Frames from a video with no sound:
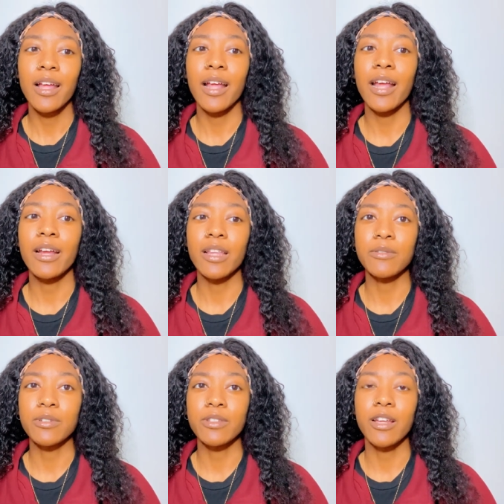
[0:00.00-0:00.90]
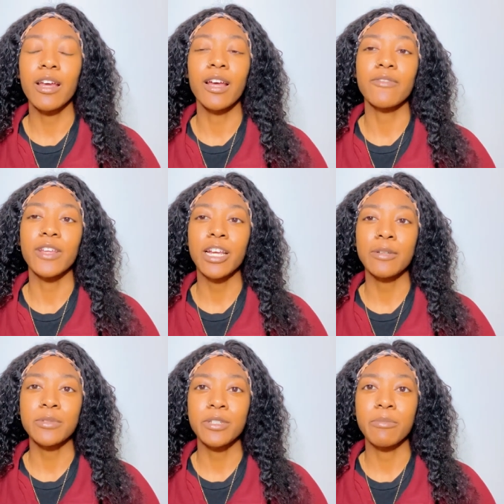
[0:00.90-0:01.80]
and i was gonna have the
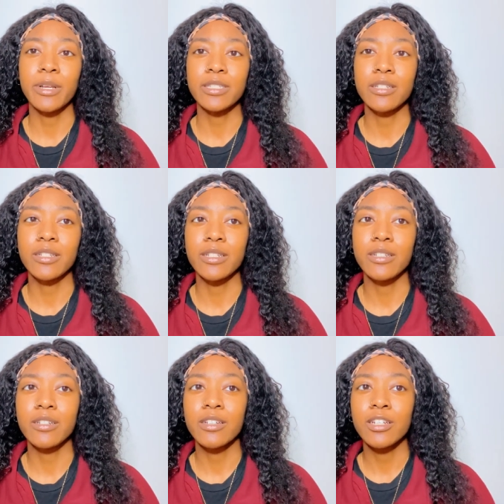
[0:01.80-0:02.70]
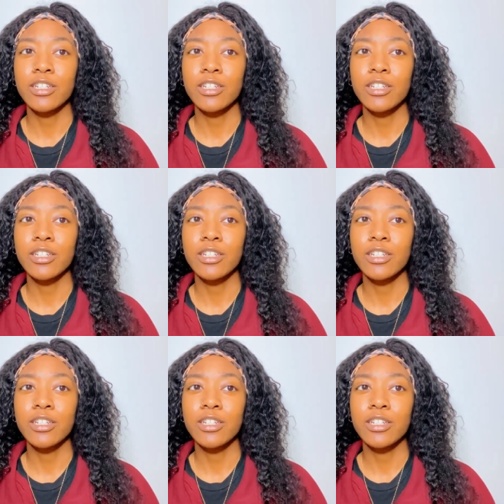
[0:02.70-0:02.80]
hamster basically